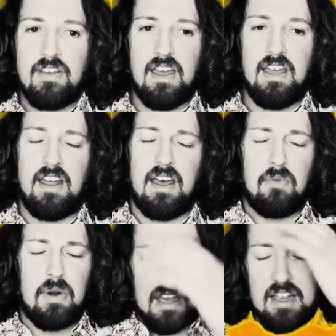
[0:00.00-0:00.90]
And I
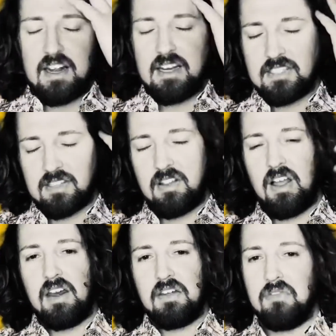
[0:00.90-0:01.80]
recognized a
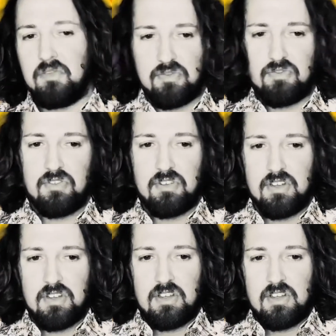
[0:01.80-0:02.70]
lot of
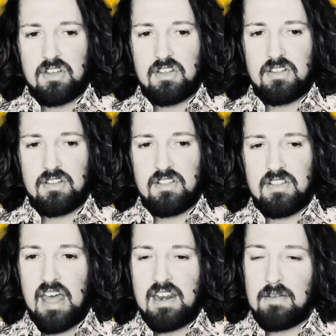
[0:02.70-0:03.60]

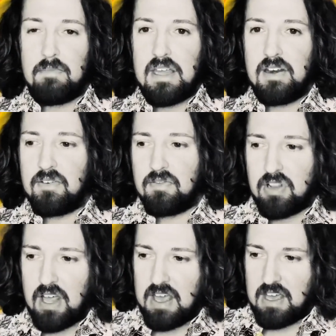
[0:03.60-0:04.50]
that demeanor of
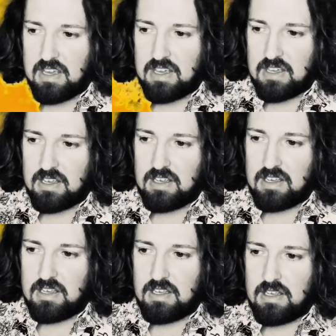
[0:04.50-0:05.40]
like
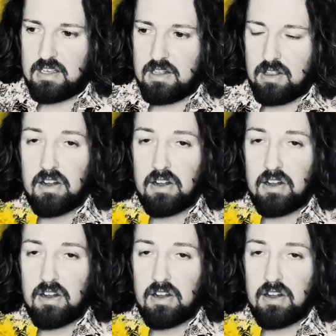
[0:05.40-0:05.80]
long